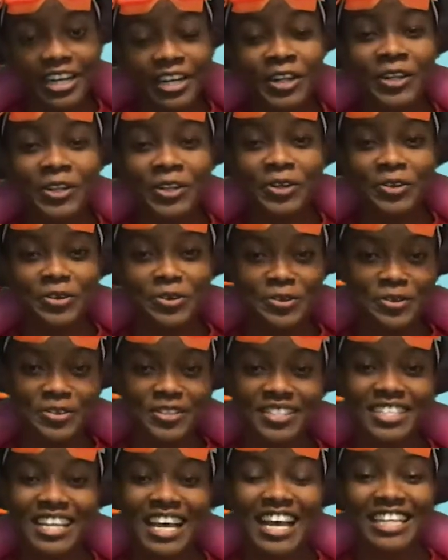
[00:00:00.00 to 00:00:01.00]

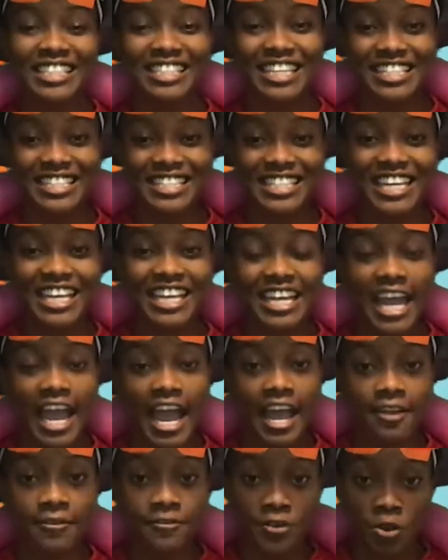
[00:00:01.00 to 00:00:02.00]
clues to see
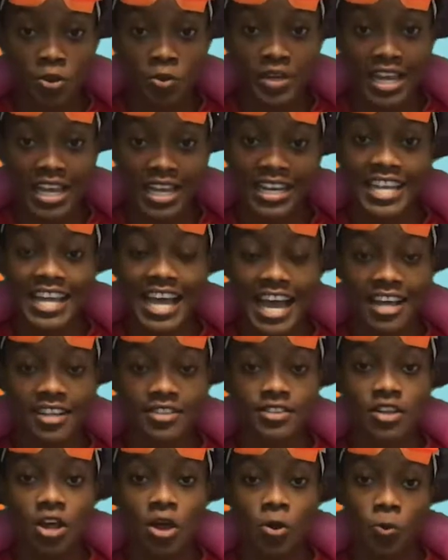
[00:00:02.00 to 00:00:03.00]
if you can
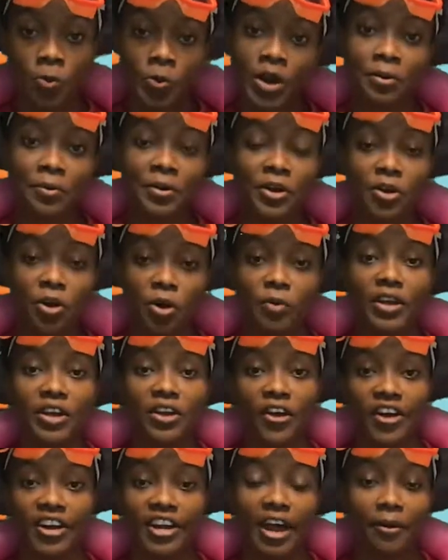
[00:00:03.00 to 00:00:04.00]
guess where we're going
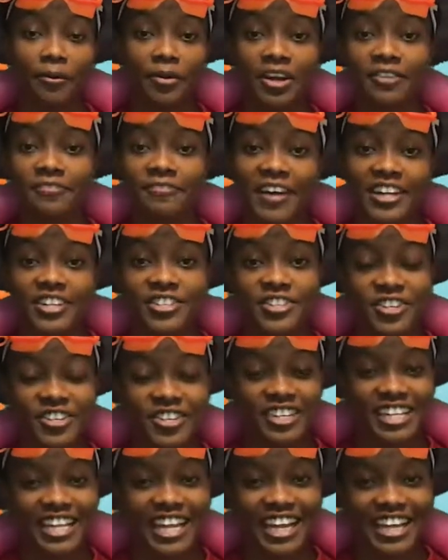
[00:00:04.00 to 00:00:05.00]
on our adventure
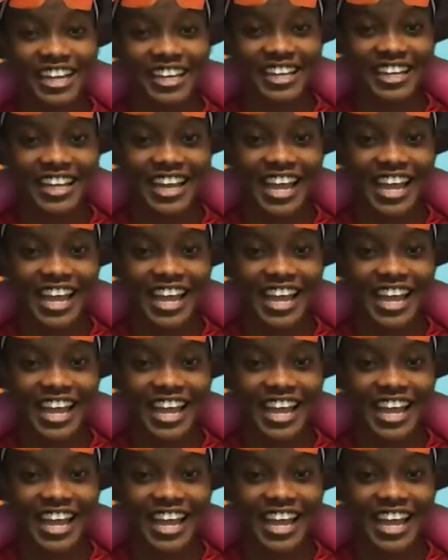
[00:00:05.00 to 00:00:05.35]
today.